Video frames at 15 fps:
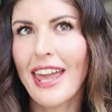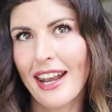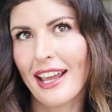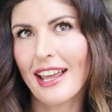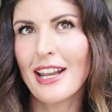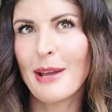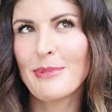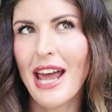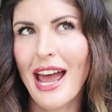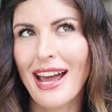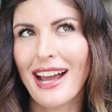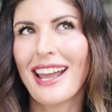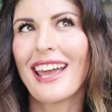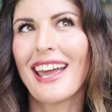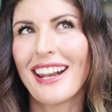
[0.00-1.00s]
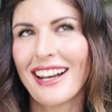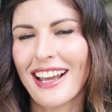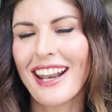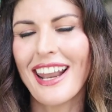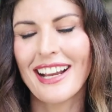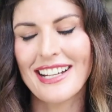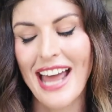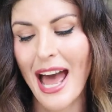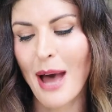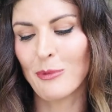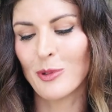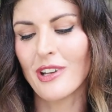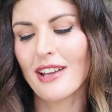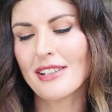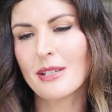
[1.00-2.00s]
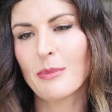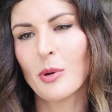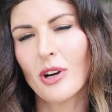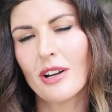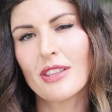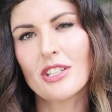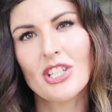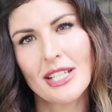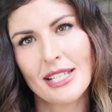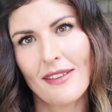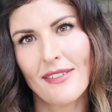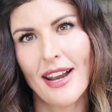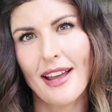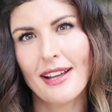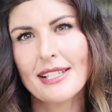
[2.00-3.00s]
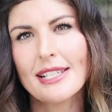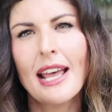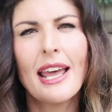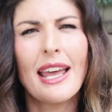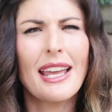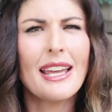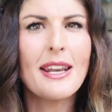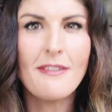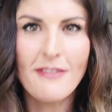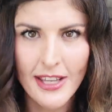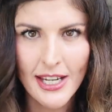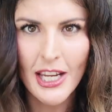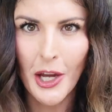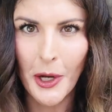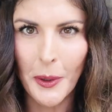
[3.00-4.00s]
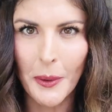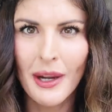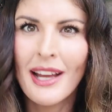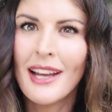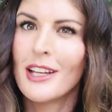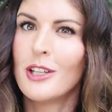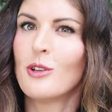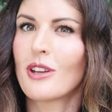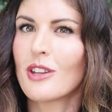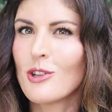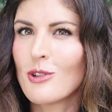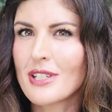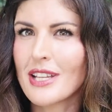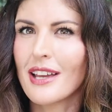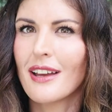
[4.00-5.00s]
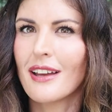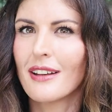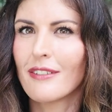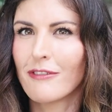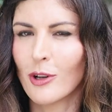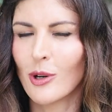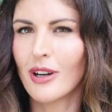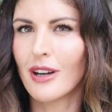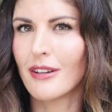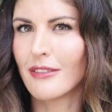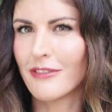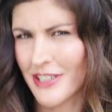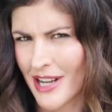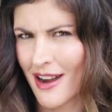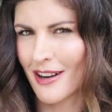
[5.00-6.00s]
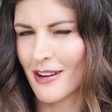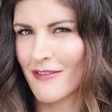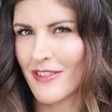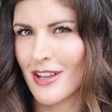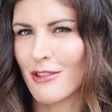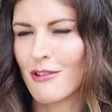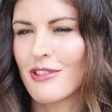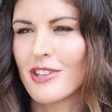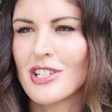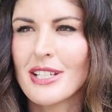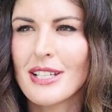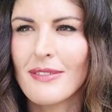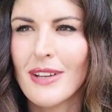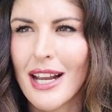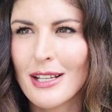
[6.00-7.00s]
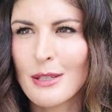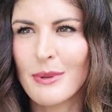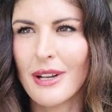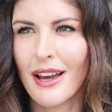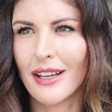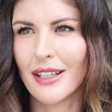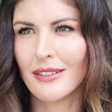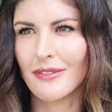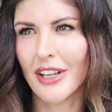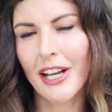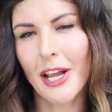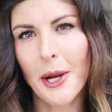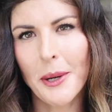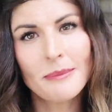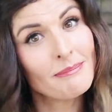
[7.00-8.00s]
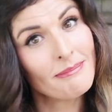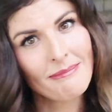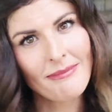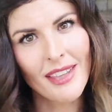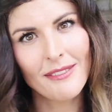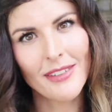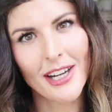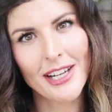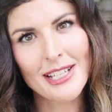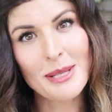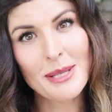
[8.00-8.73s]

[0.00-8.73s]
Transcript: Canon Connect, Canon Connect app will not support the G seven X in video. You can use it for photography through the G seven X, but not in video. Very